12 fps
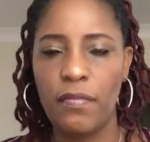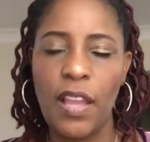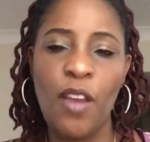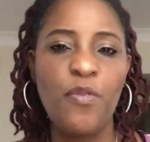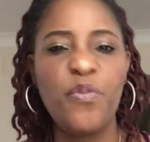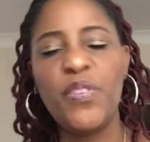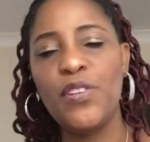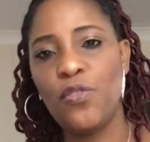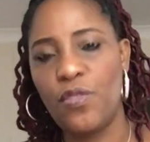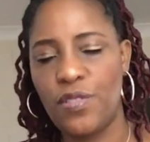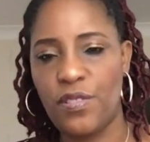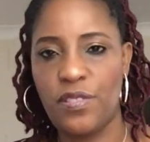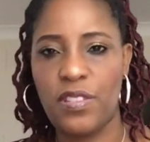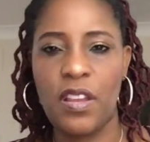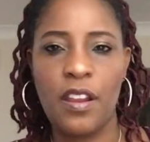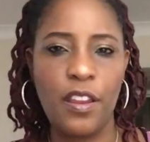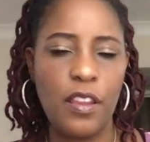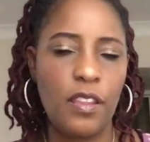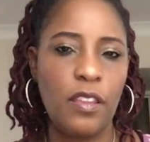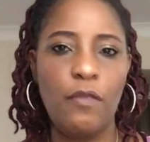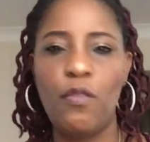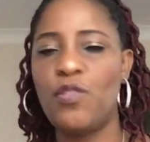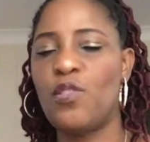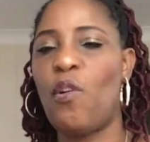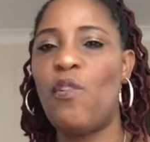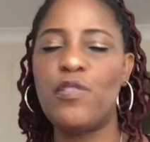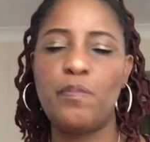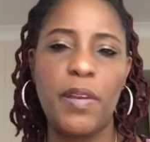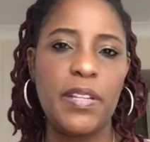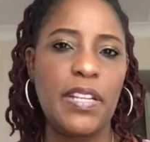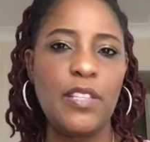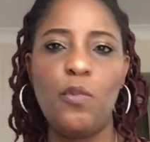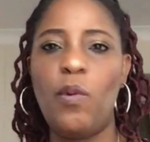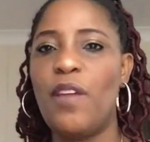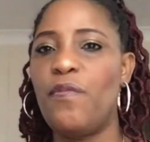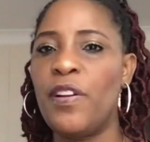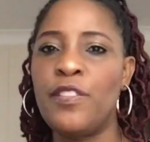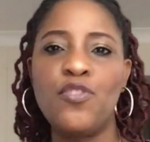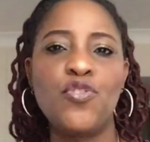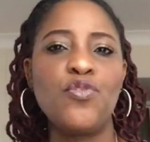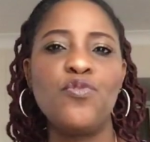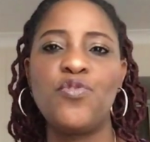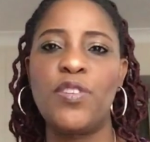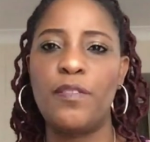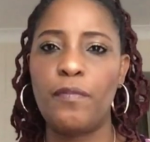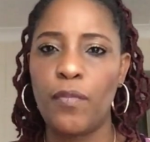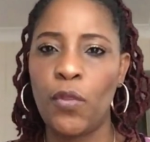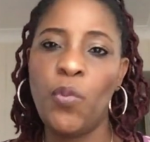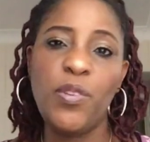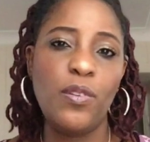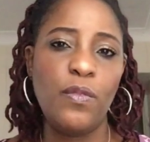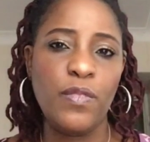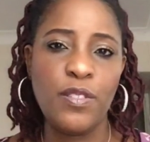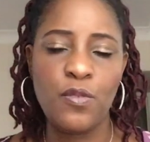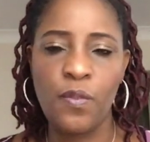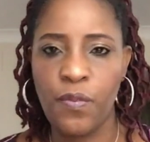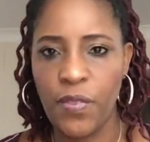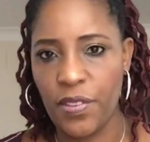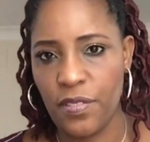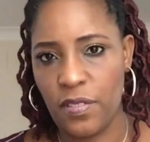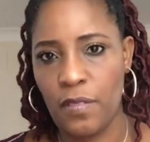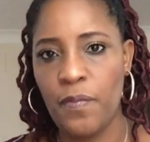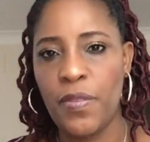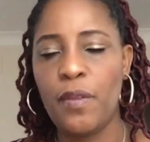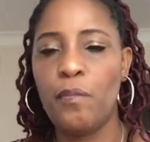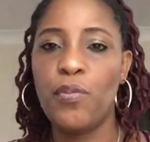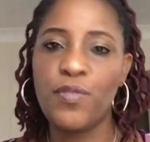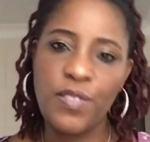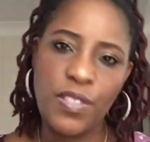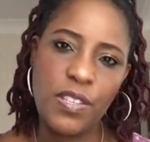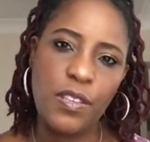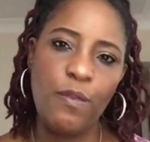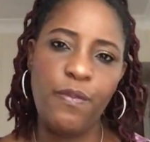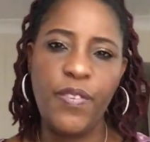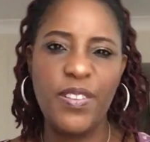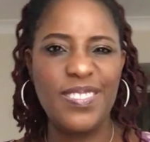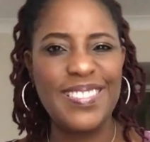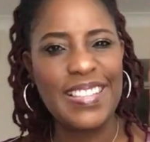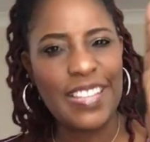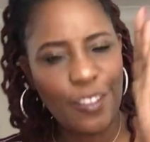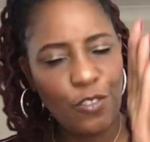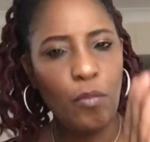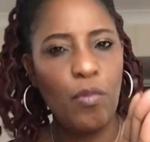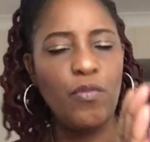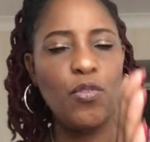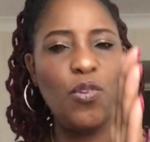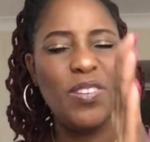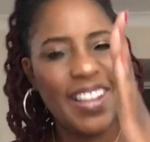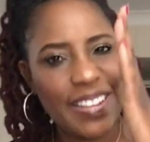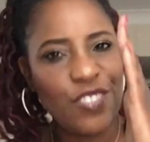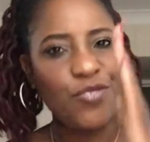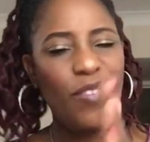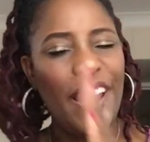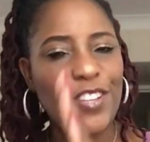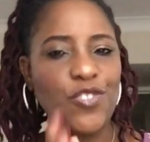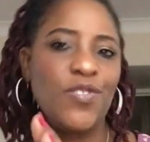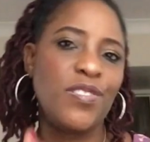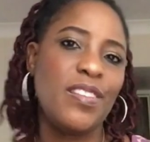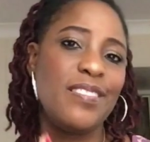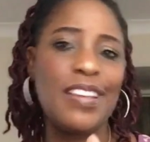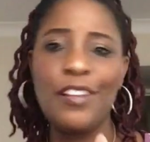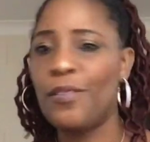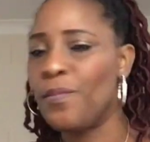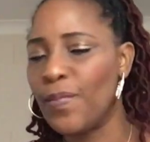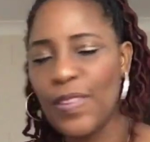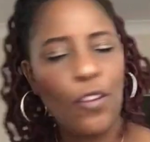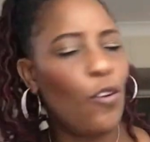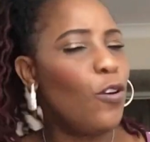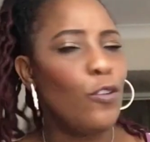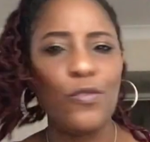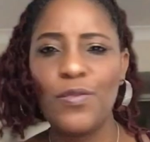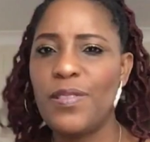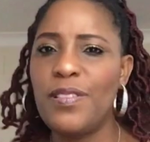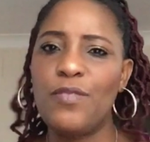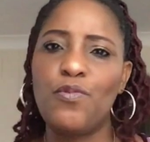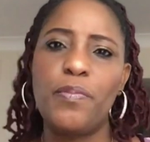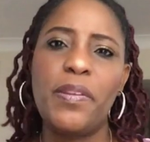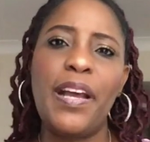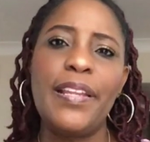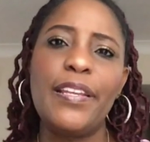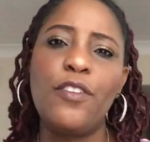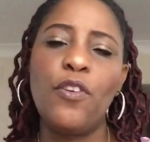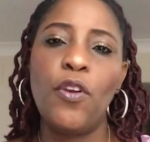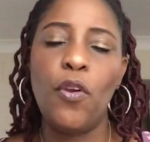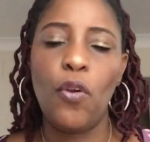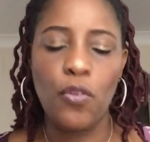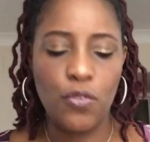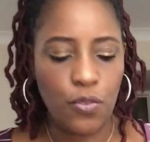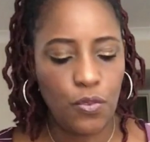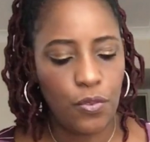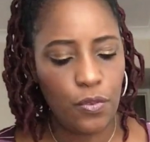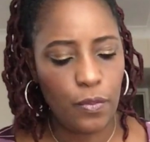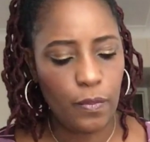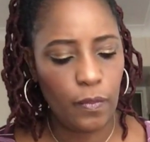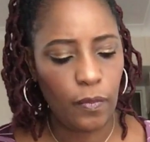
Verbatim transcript: and feed us and give us the husband and the wife and the children, Oh, you of little faith? But seek ye first the kingdom of God and his righteousness, and all those things will be added unto you.